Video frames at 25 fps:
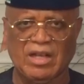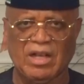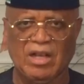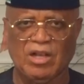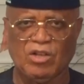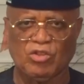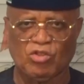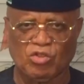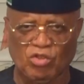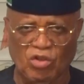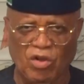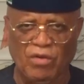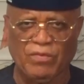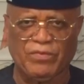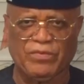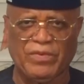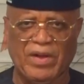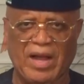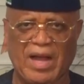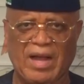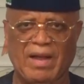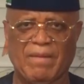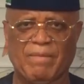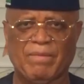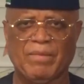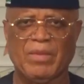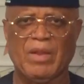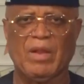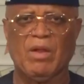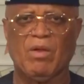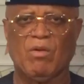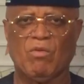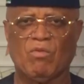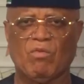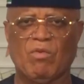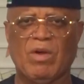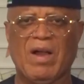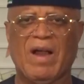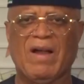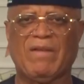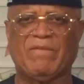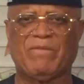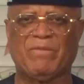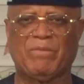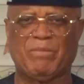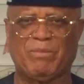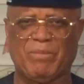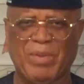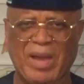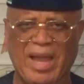So far, we
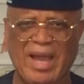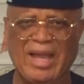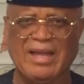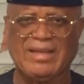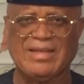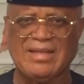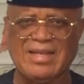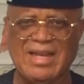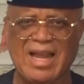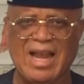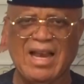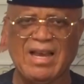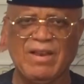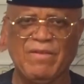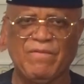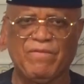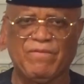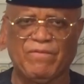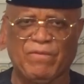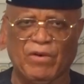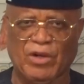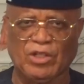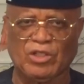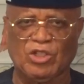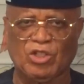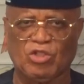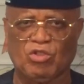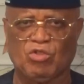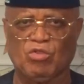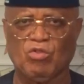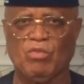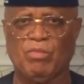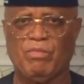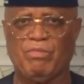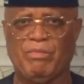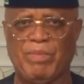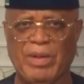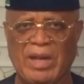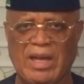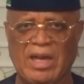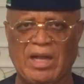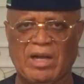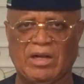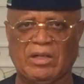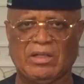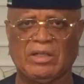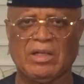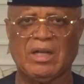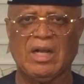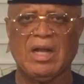have paid nearly 42
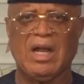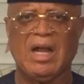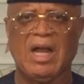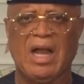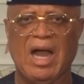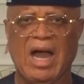billion